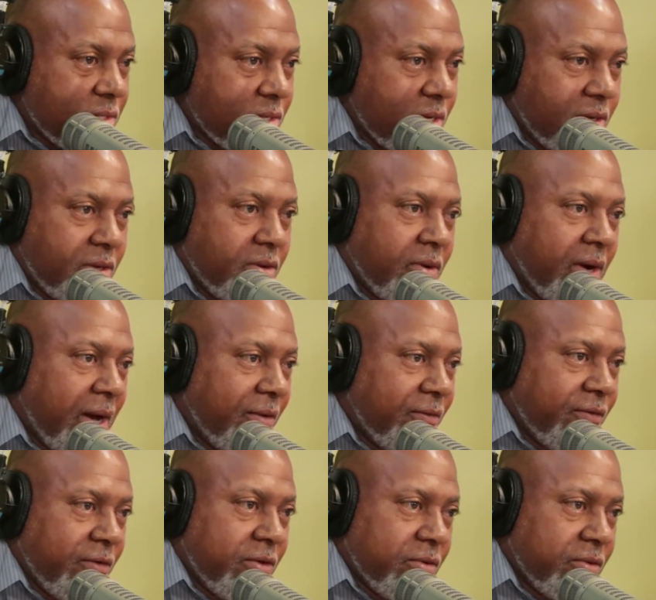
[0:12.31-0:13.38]
You have,
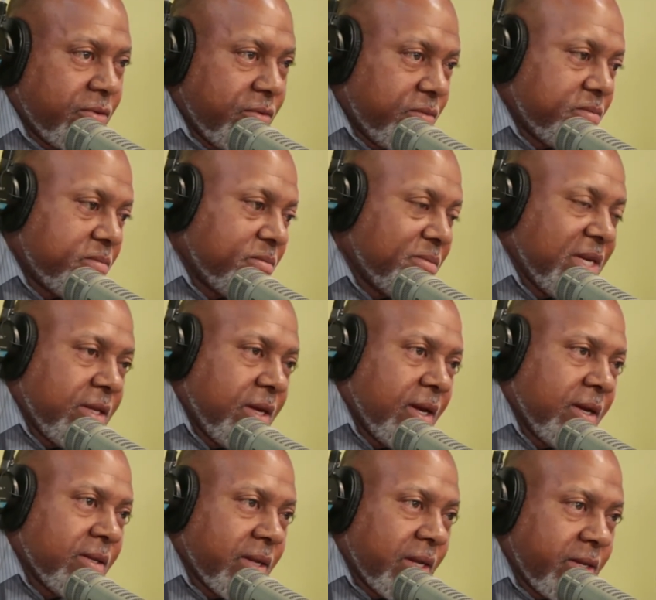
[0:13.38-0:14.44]
you know, media
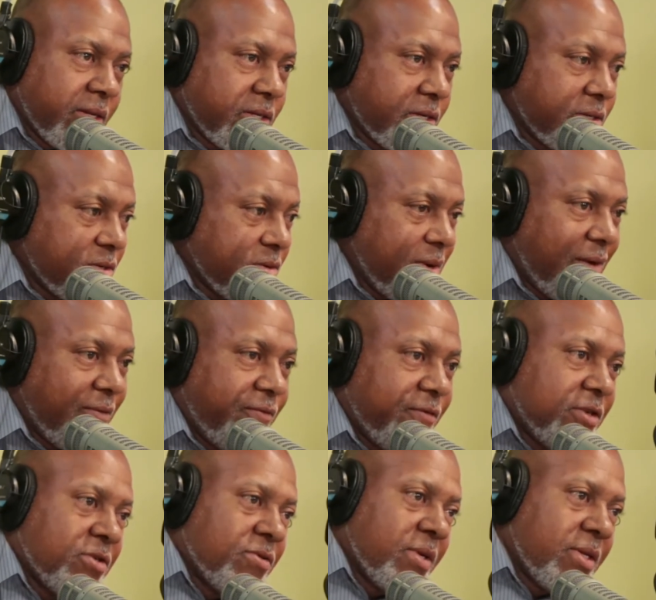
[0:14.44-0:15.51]
intelligence, you have
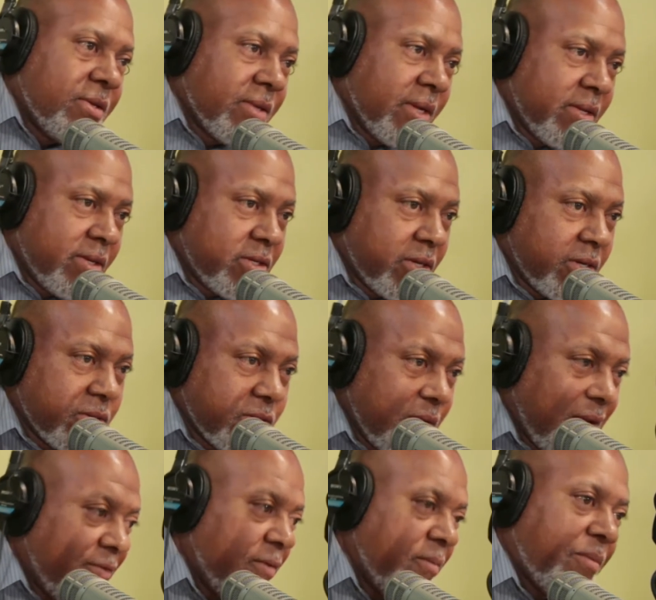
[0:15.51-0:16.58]
visual intelligence, you
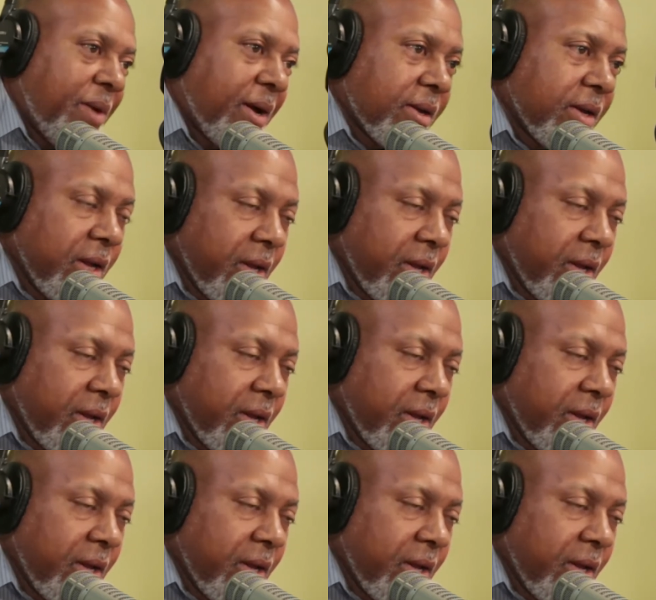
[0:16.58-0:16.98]
have impact.